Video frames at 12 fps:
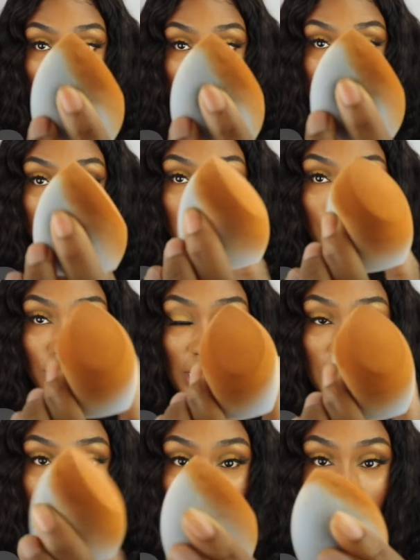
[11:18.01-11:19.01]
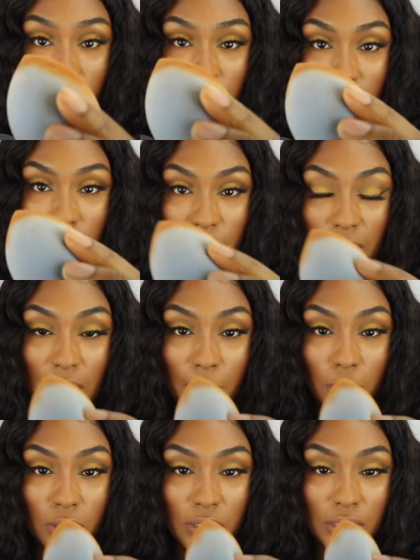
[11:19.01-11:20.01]
guys. 2 days worth of, and
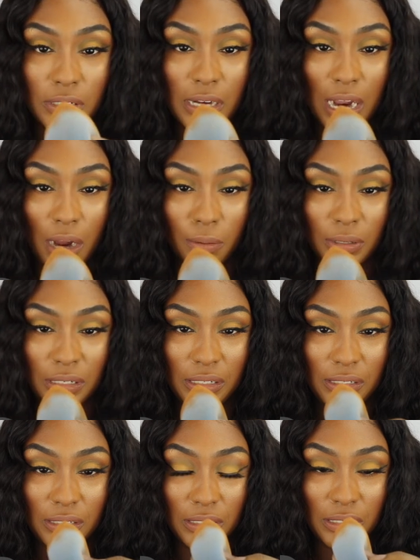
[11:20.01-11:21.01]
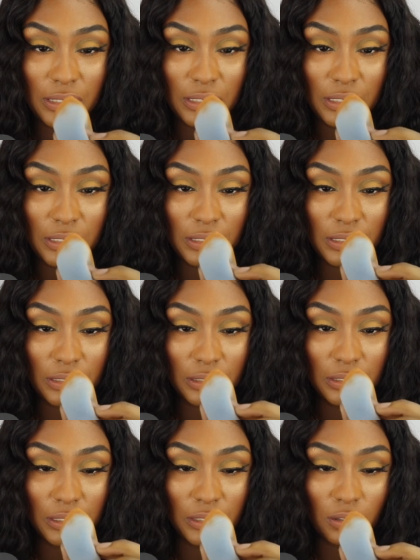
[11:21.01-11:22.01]
I'm going to see how easy it is to
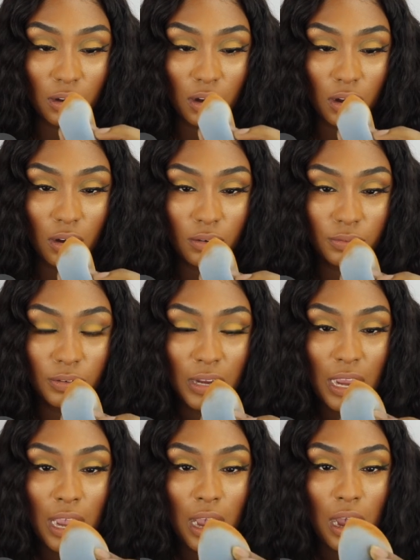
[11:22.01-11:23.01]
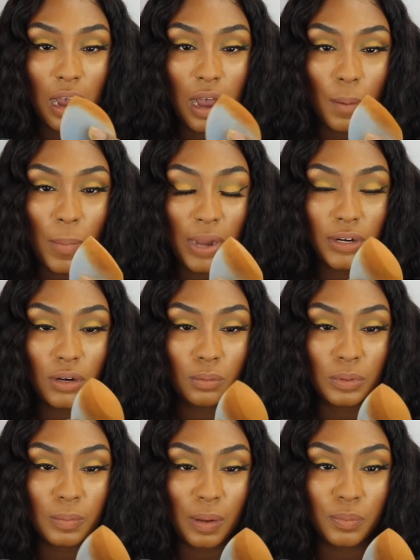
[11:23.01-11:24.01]
clean off. I know
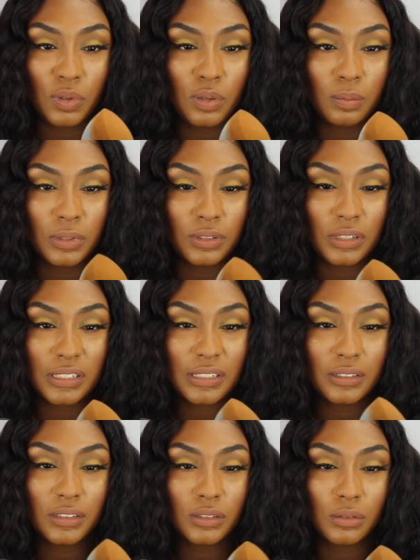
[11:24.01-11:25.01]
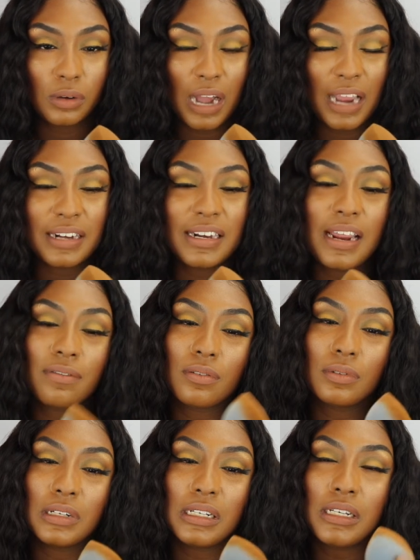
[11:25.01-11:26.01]
with my beauty blender, it's a little, I never
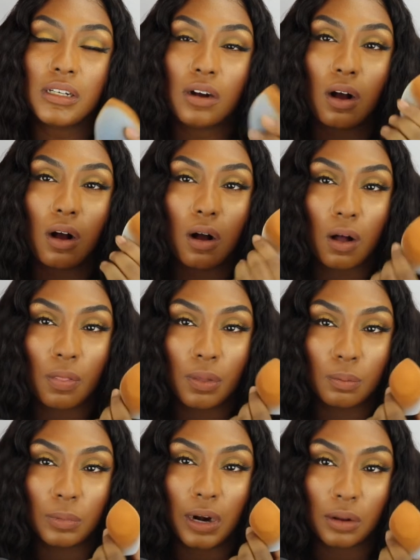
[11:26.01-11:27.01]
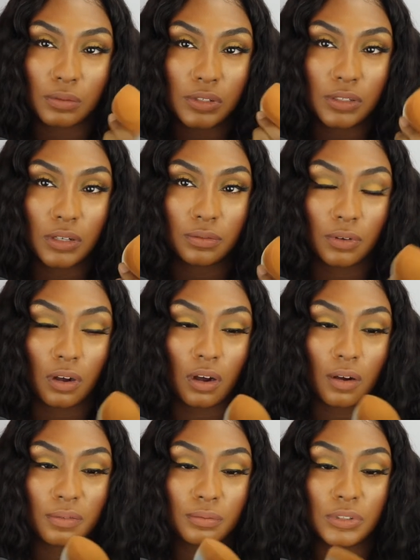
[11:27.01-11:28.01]
really get all the brown stuff
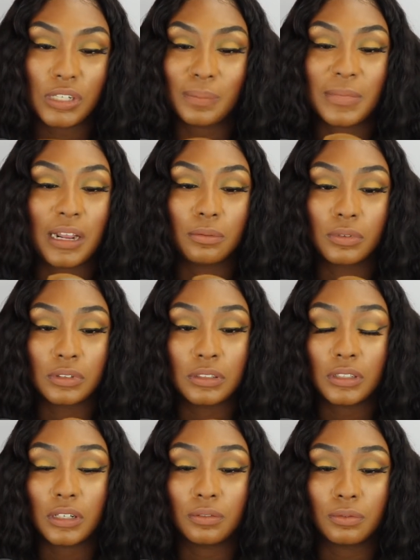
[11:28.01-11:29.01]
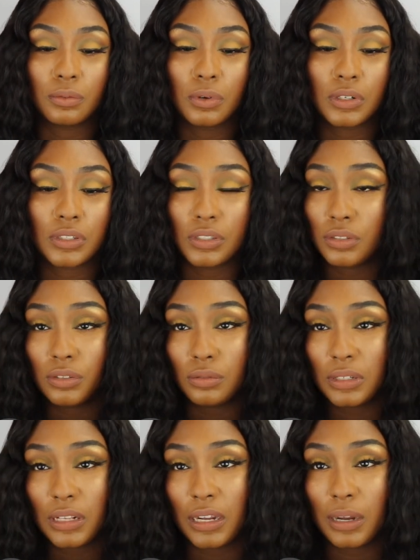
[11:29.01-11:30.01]
off, which I'm not really looking forward to
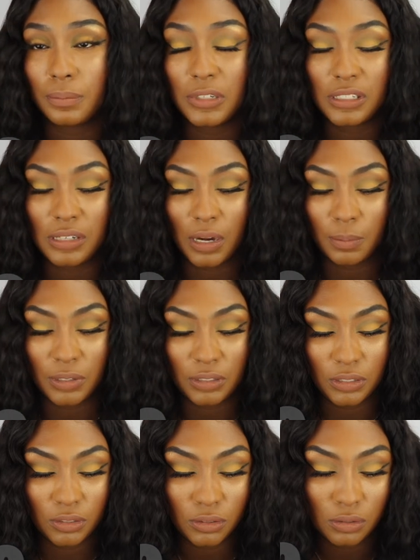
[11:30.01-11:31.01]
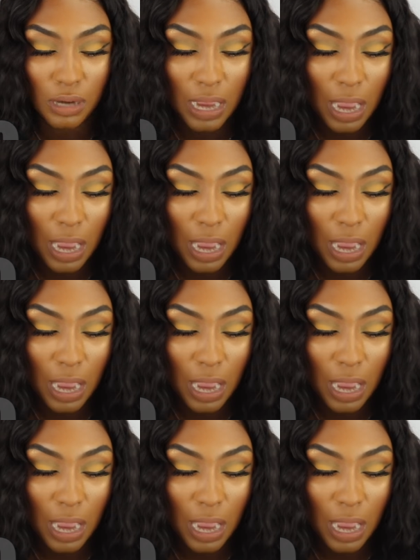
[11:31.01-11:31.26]
doing. Like, it's not a big deal.